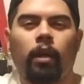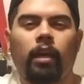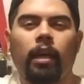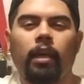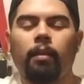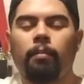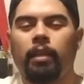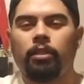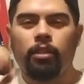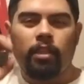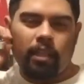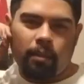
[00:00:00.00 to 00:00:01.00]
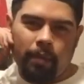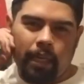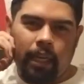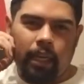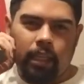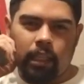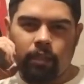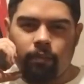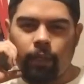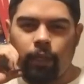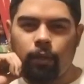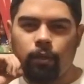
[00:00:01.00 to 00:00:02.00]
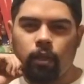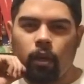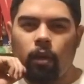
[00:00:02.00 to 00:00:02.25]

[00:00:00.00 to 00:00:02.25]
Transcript: I kind of mentioned at the beginning of this video that